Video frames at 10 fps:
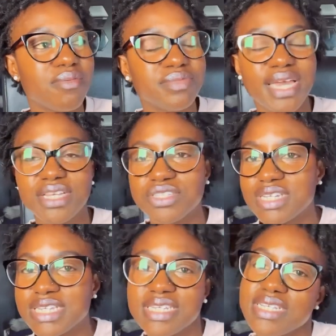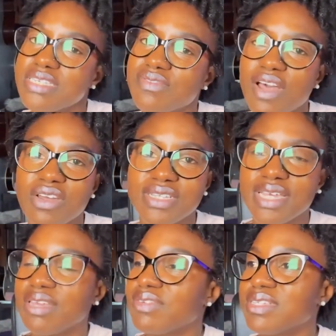yeah, just listening to Viola
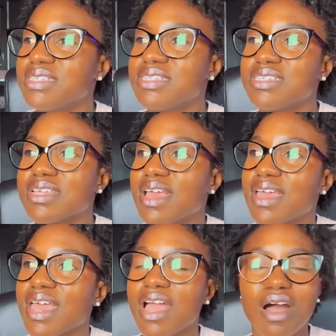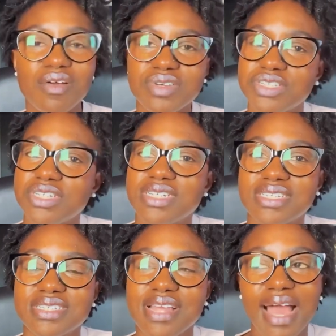Davis is just like encouraging. It's
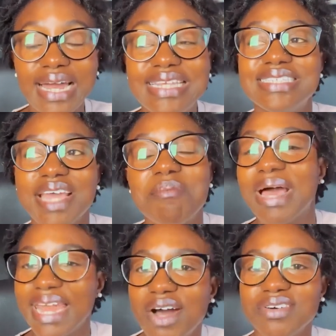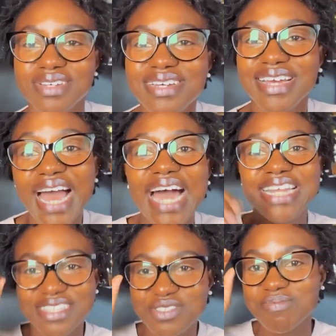just like I need to get mine out. I
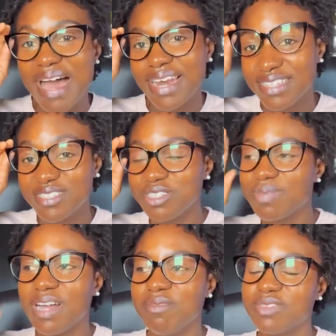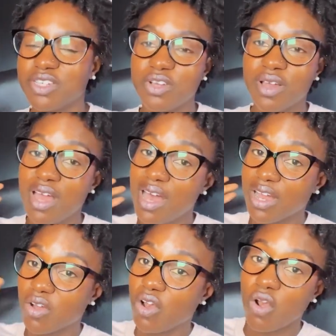need to do mine. So I
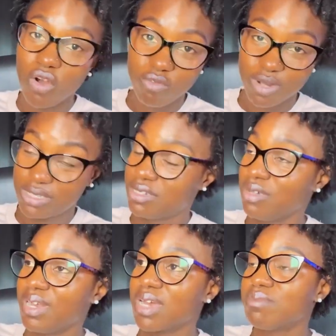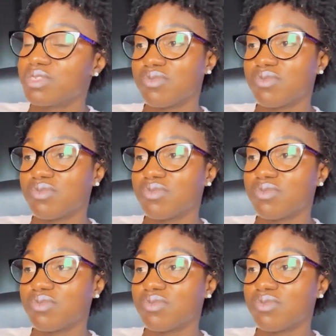got a lot of work to do when it comes to